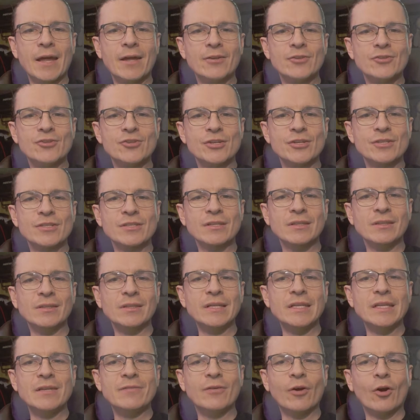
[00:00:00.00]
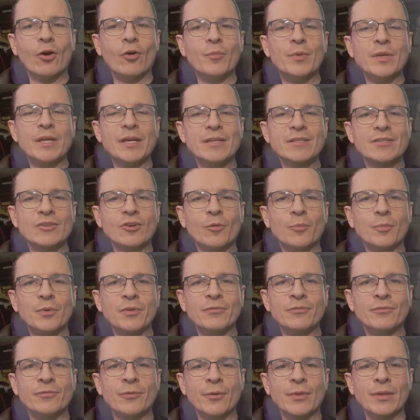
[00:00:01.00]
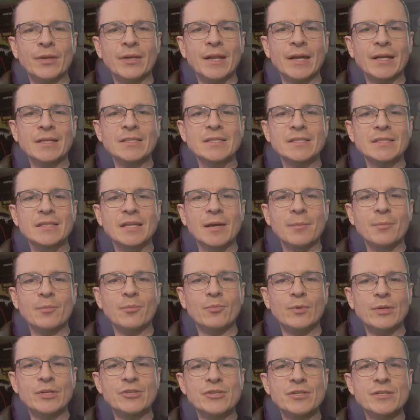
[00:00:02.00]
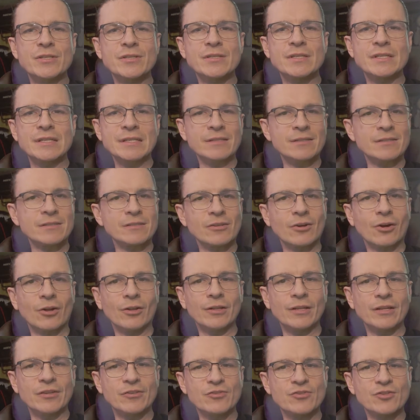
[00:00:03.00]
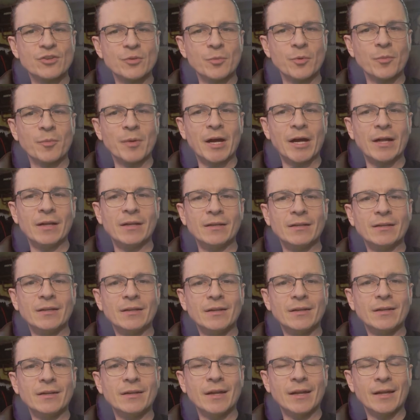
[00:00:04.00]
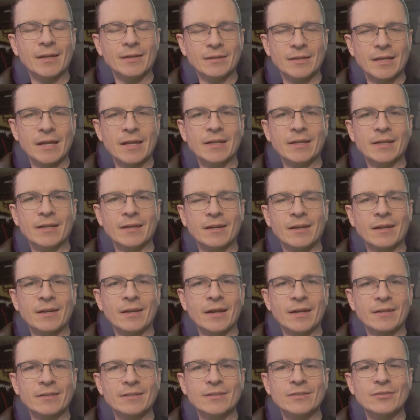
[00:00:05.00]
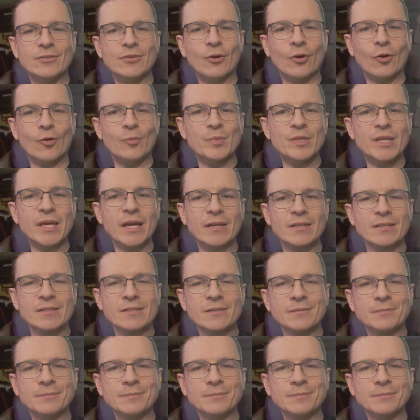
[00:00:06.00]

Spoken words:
just leave OBS open for the next step, which is installing StreamerBot and getting it connected to OBS.